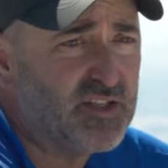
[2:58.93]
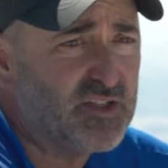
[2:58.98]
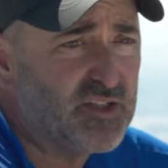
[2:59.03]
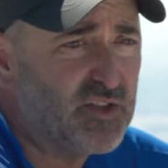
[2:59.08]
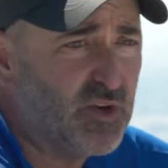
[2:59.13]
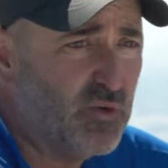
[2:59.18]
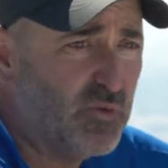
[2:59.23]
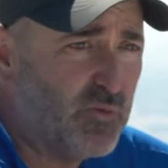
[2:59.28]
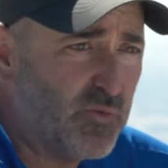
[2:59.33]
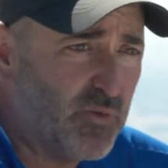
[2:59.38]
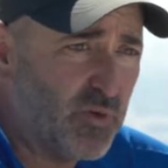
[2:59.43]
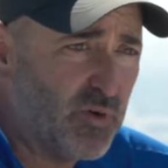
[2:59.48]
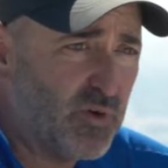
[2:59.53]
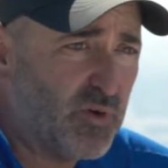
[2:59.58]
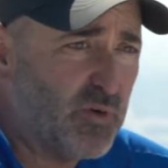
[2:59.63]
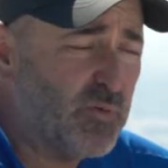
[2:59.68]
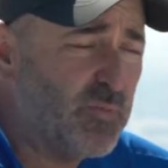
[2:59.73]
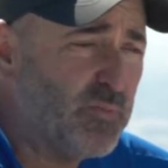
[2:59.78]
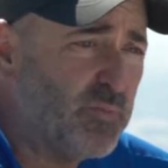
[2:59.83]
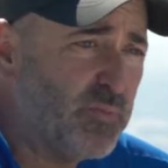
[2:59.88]
So
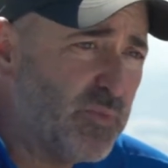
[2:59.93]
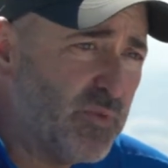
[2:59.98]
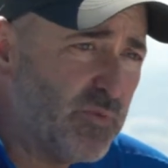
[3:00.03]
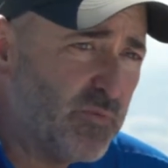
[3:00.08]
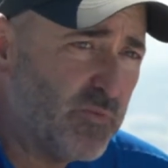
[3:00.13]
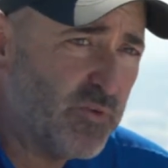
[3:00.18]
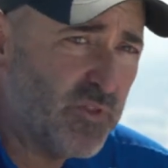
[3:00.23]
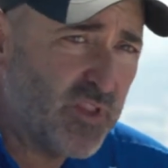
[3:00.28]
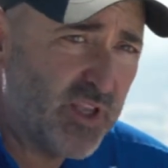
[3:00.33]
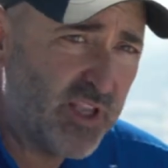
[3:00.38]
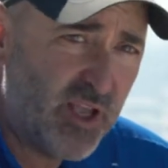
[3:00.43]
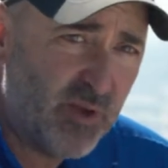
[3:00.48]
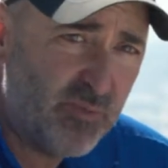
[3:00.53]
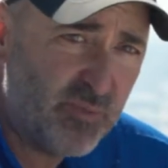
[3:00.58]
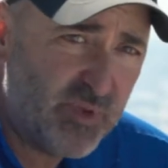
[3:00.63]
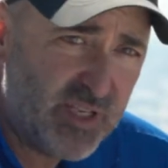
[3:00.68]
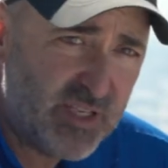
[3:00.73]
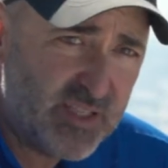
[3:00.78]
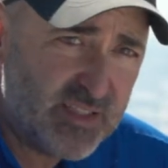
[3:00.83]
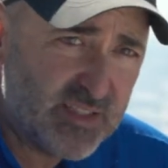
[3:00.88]
for, for the
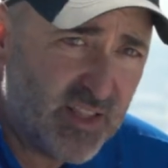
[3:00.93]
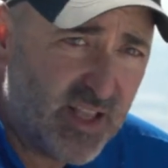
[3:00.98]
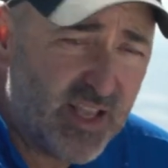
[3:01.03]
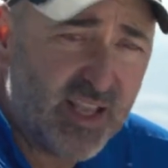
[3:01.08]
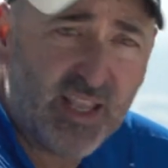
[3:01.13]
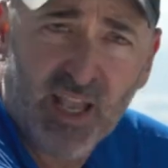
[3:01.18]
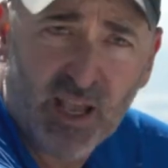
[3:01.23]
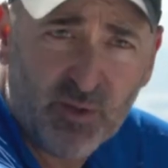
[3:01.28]
companies like